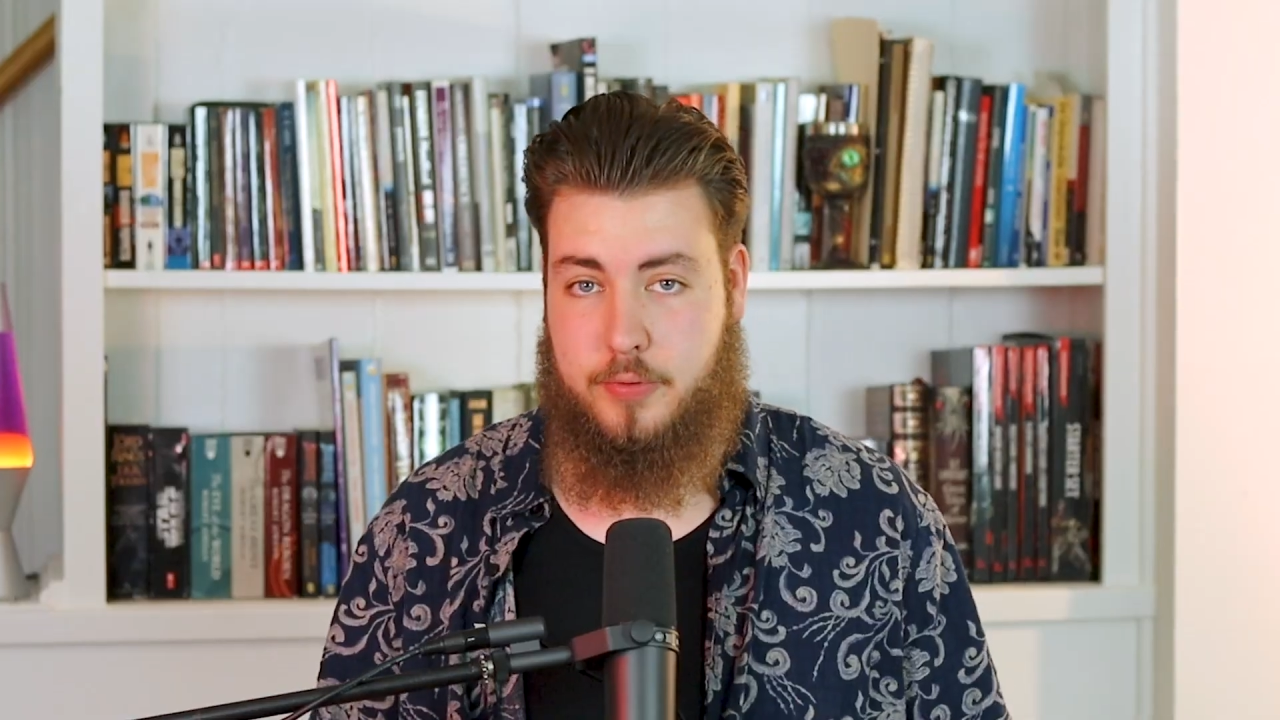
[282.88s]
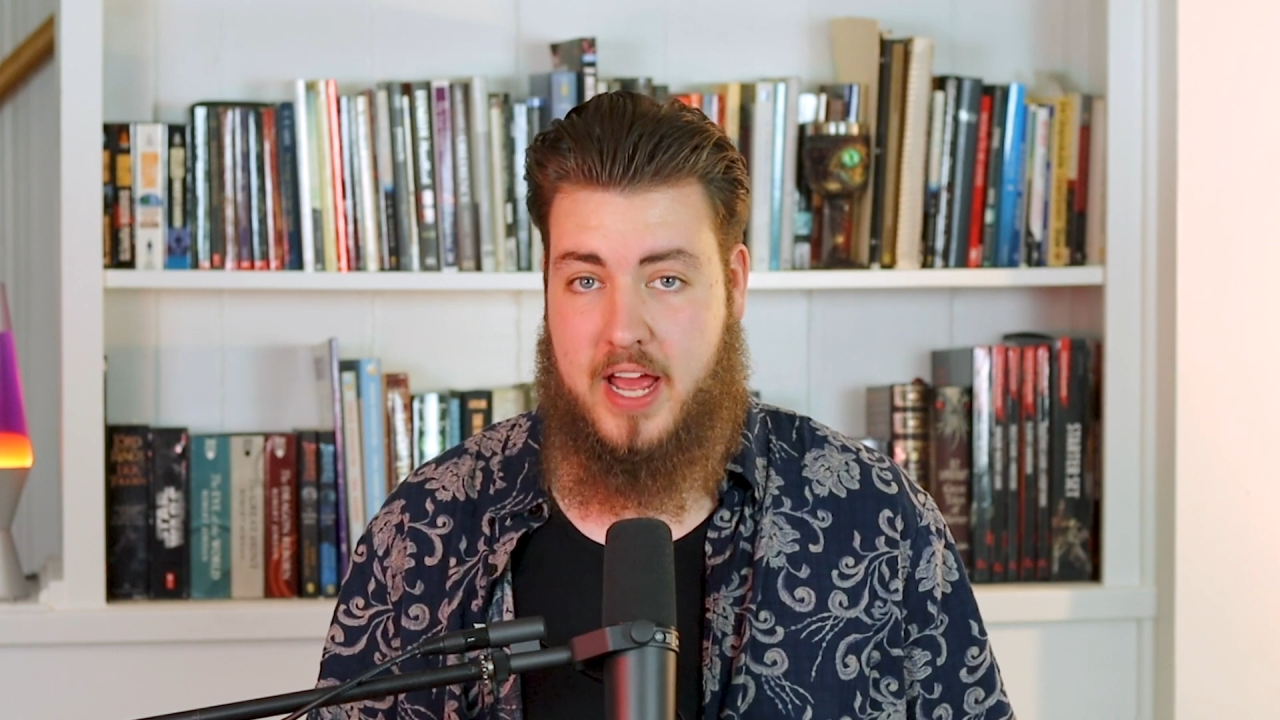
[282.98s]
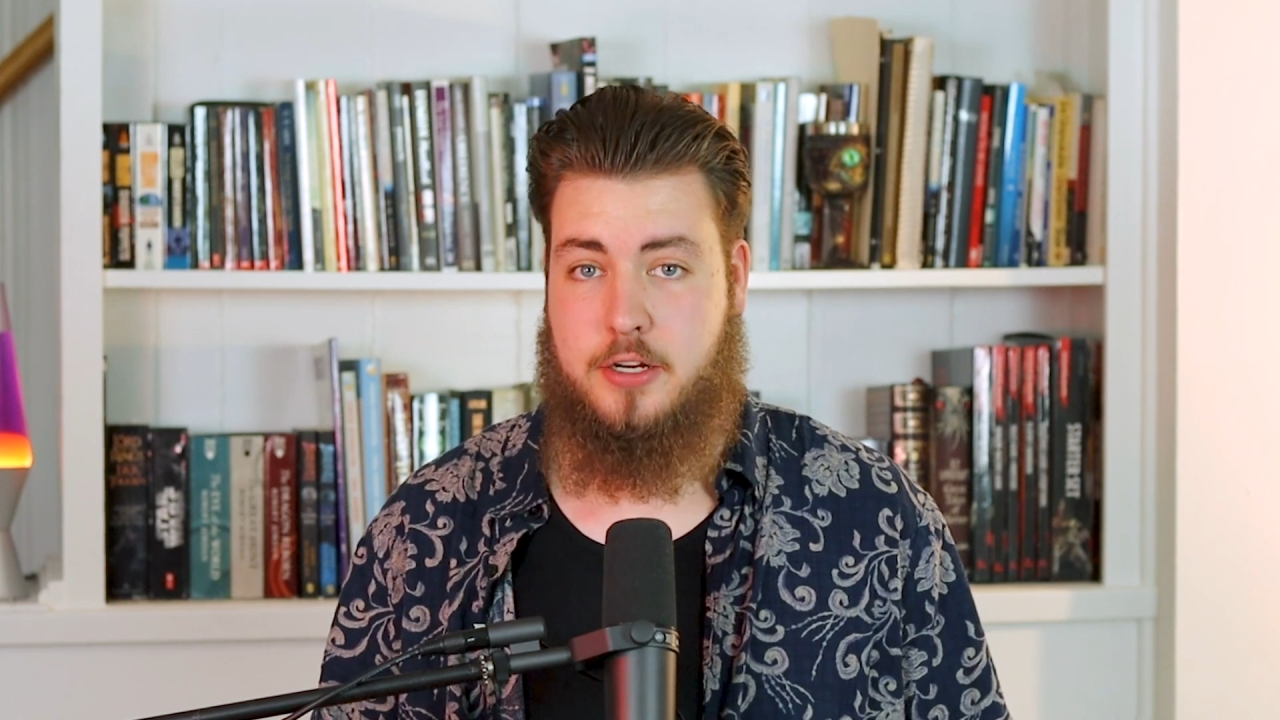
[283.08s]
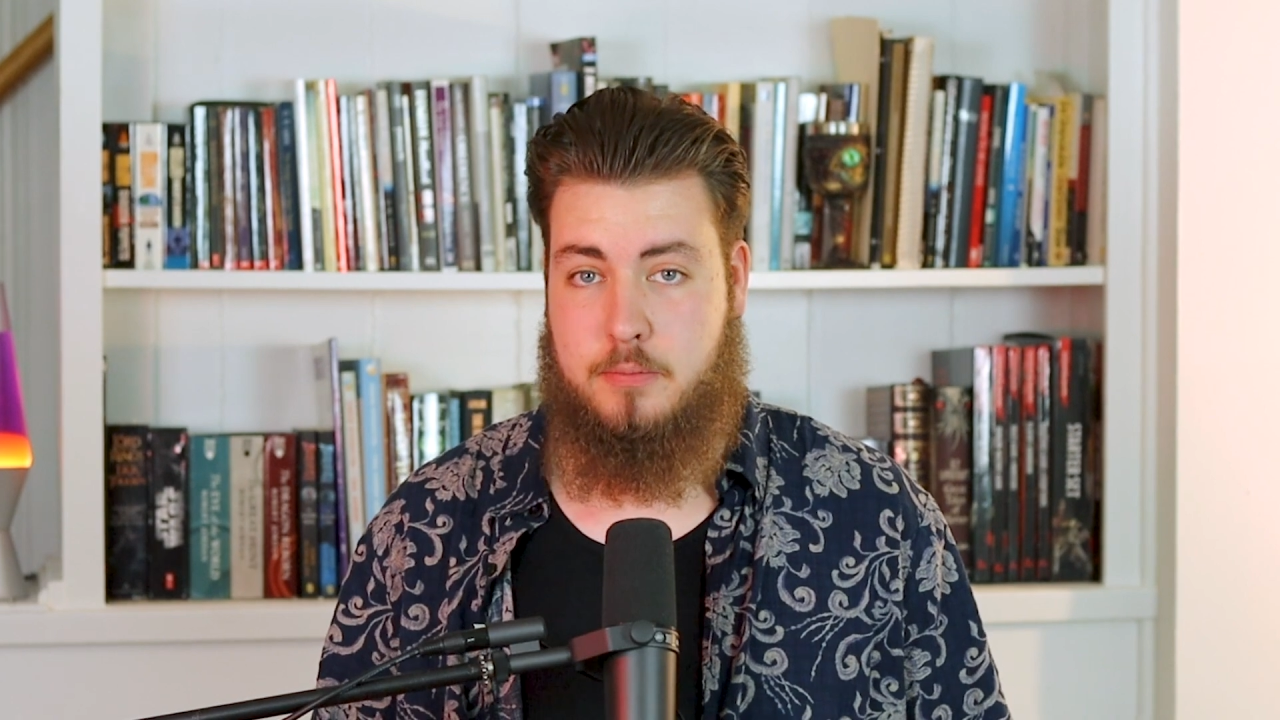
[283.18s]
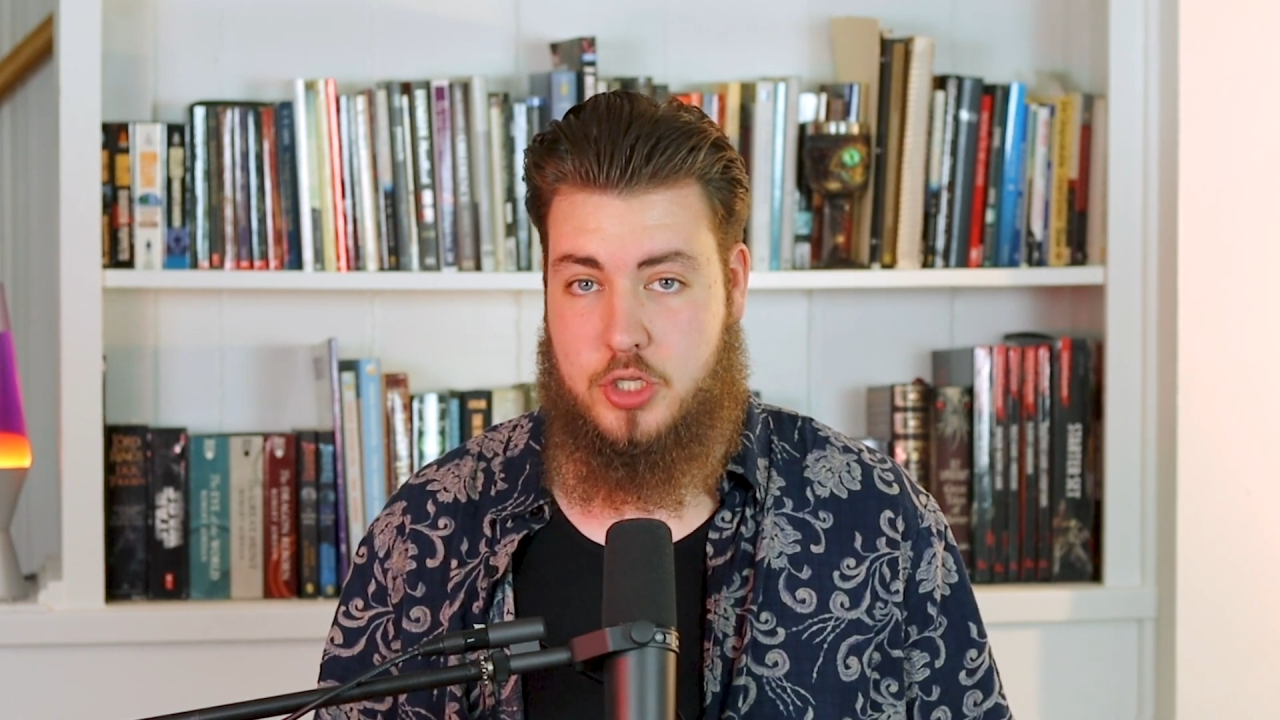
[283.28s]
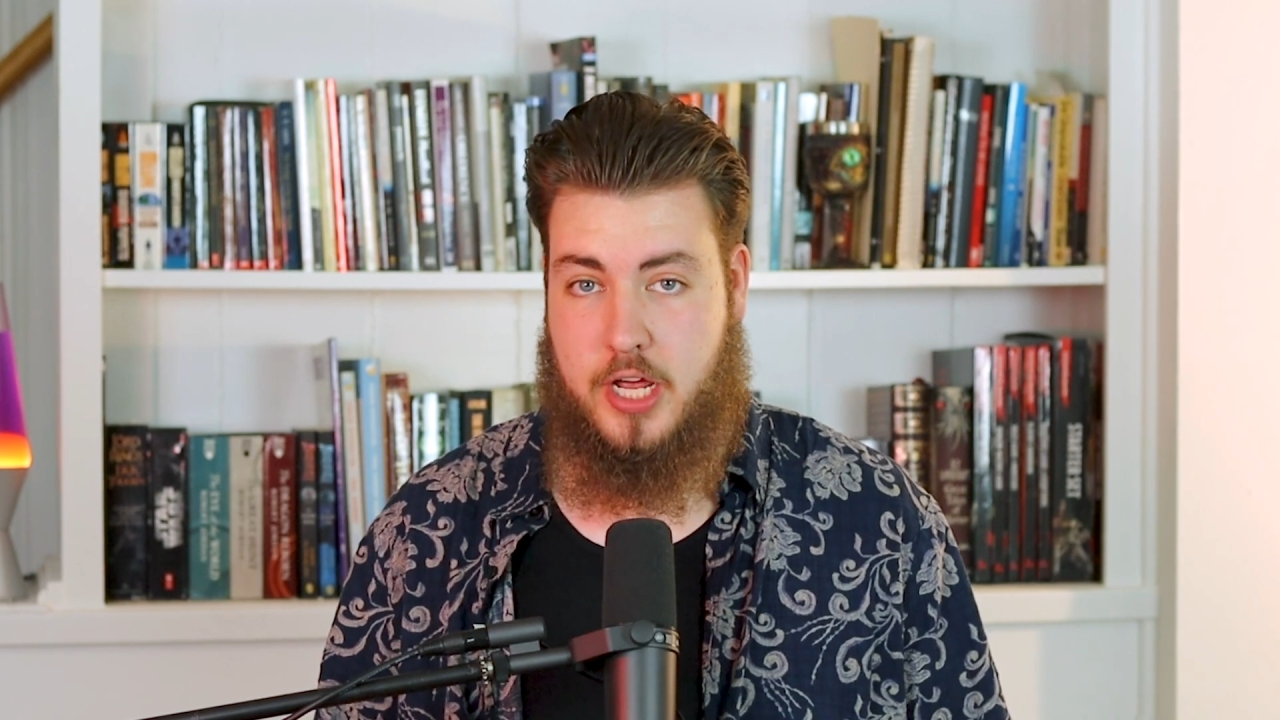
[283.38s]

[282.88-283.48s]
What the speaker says: random